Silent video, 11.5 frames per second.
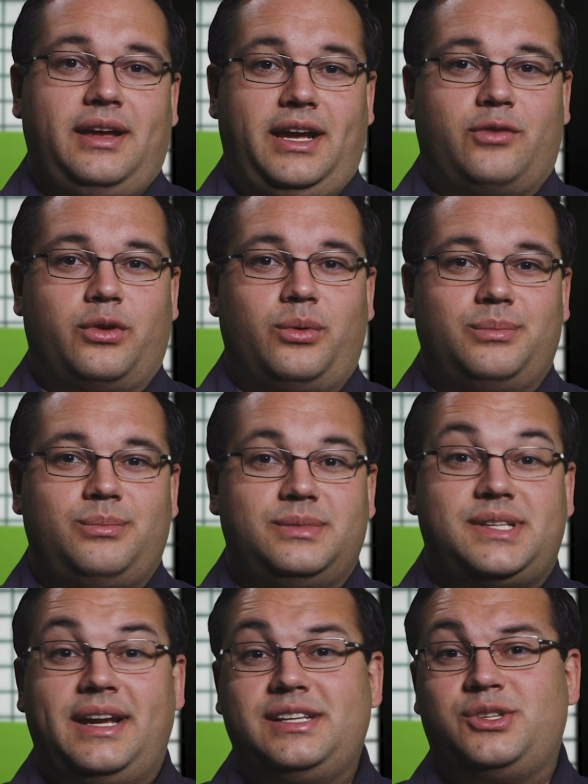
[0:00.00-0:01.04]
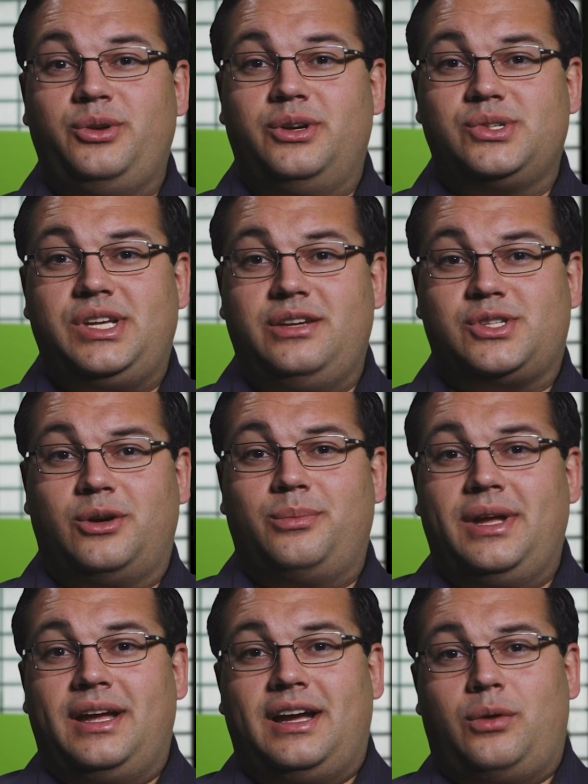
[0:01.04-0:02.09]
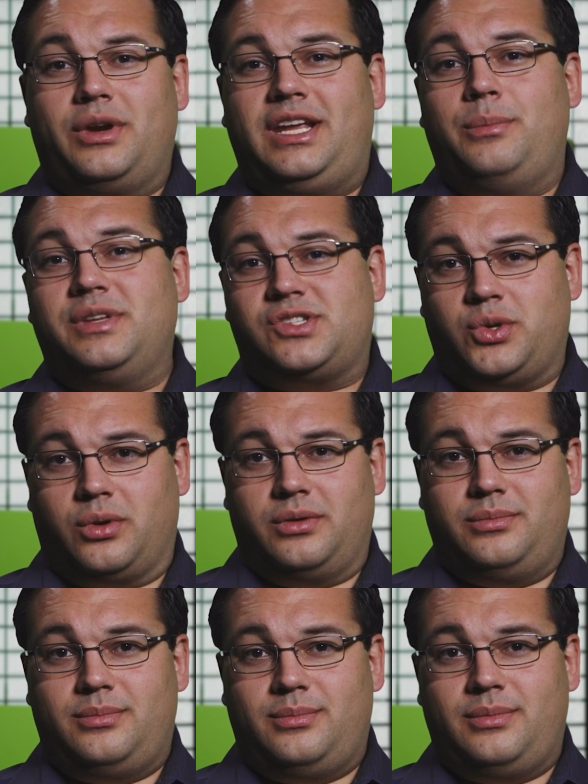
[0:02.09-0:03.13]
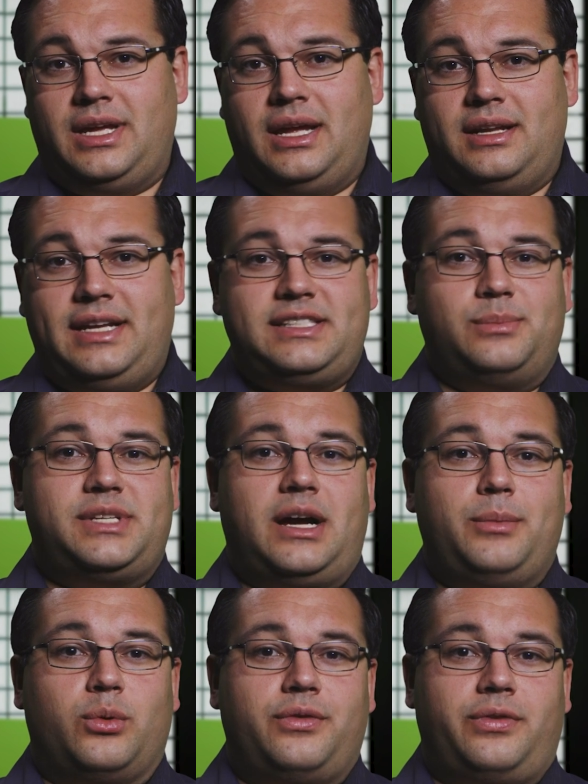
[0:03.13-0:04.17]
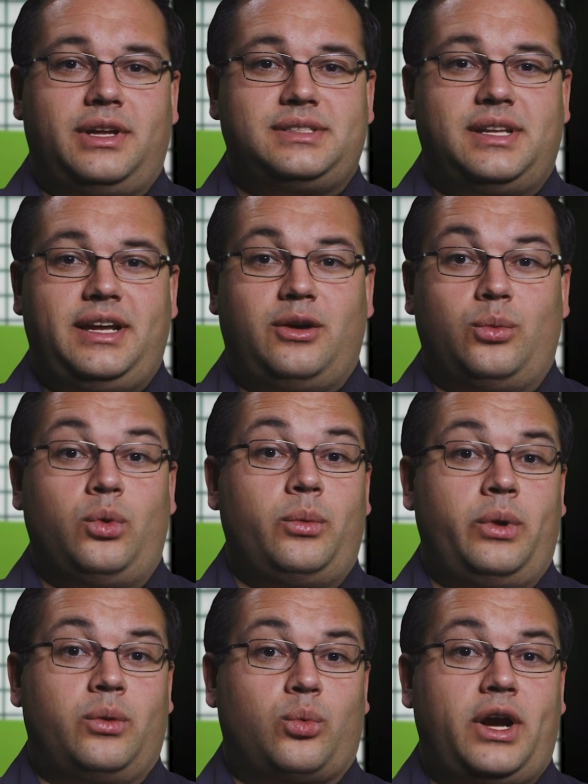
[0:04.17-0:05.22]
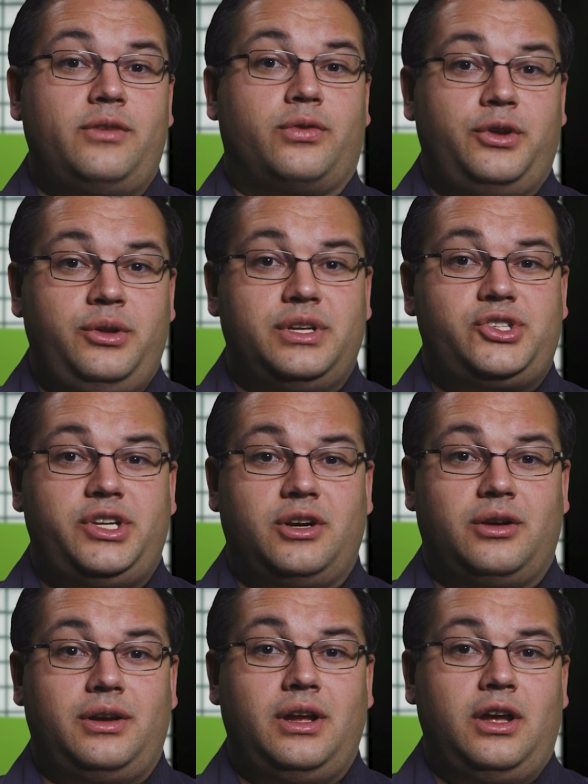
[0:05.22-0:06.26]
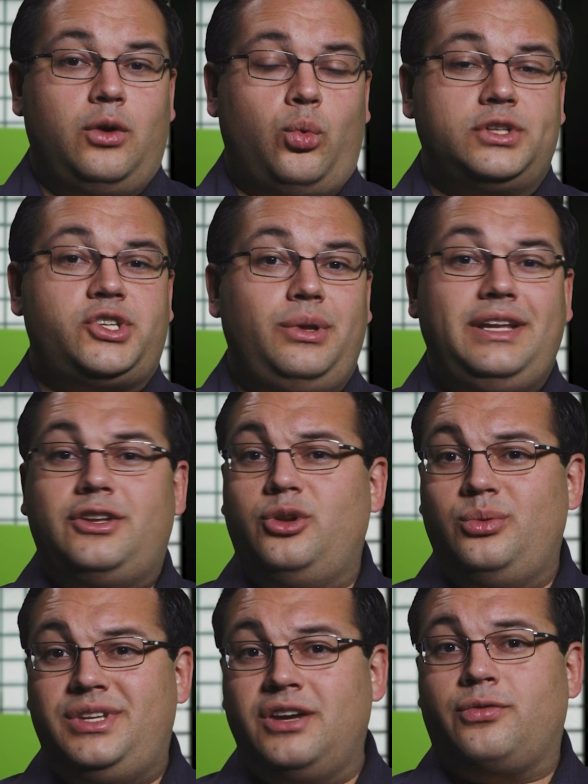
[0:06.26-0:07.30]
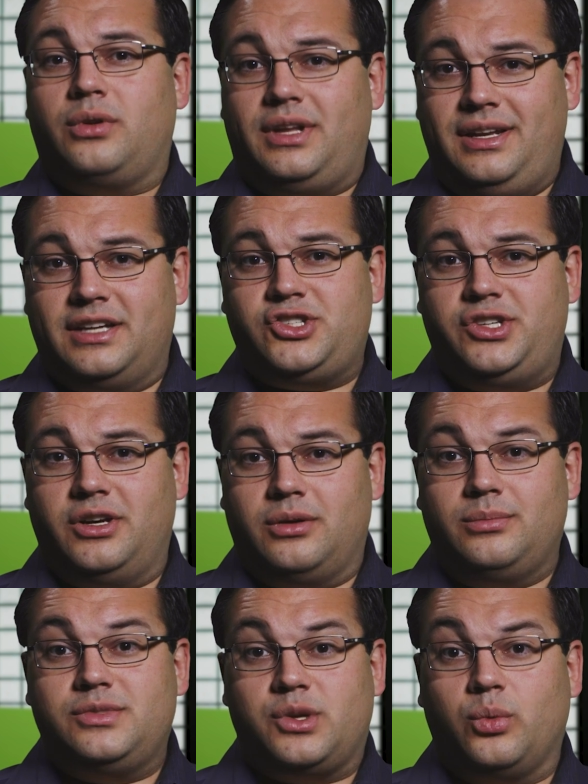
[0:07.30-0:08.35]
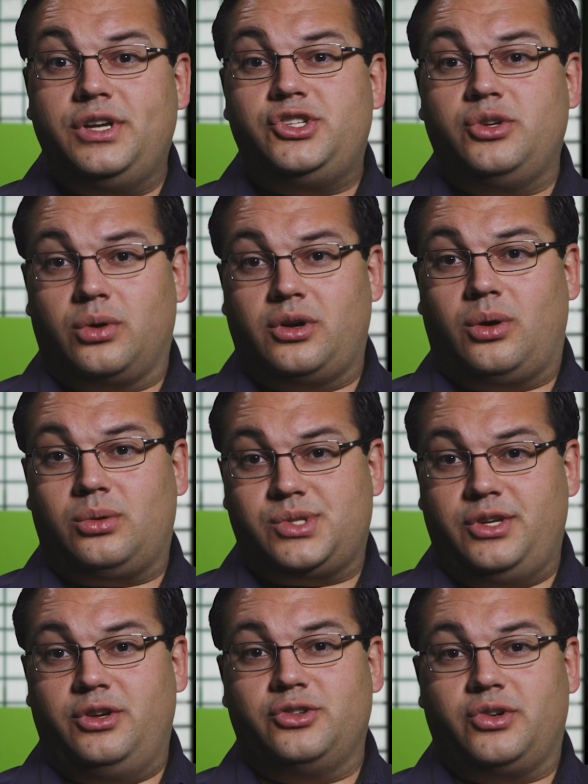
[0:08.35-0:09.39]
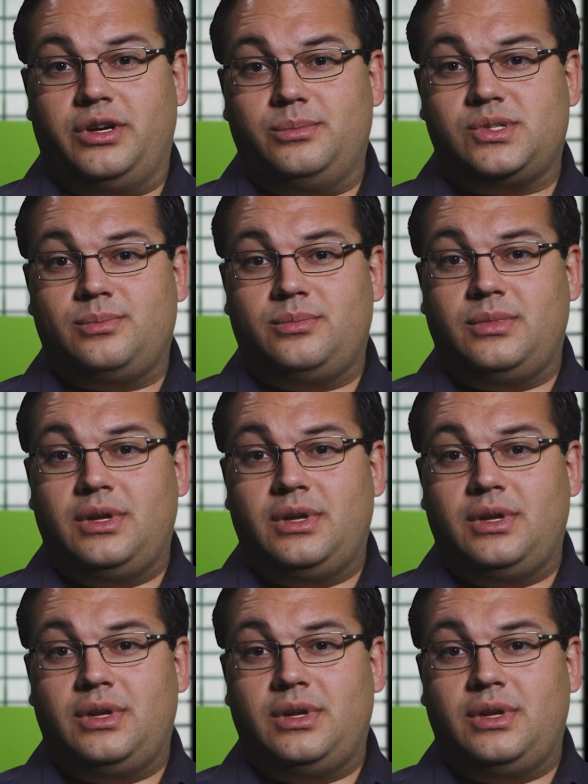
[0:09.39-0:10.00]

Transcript: Hey everyone, today's New Year's Eve, so I want to keep this short. Take some time to reflect today on what went right for you this year and what you'll need to do differently next year to reach your goals and your dreams.